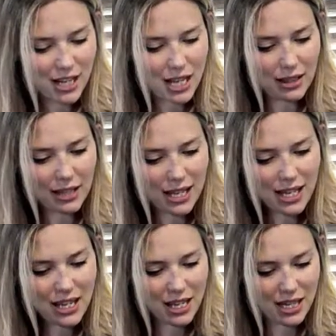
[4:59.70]
I
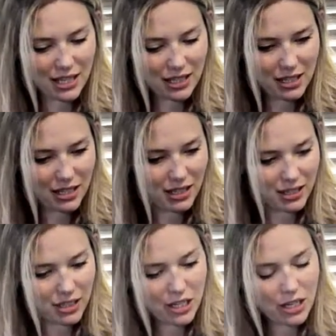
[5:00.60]
like it.
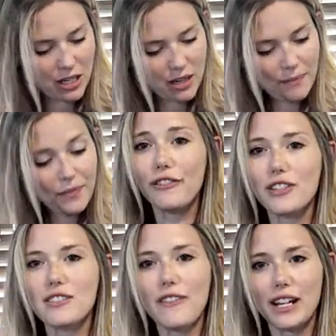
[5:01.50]
It
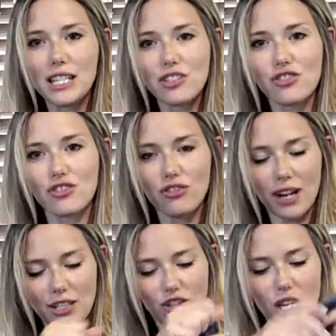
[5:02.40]
feels very
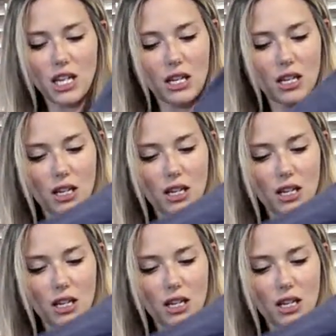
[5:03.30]
stretchy.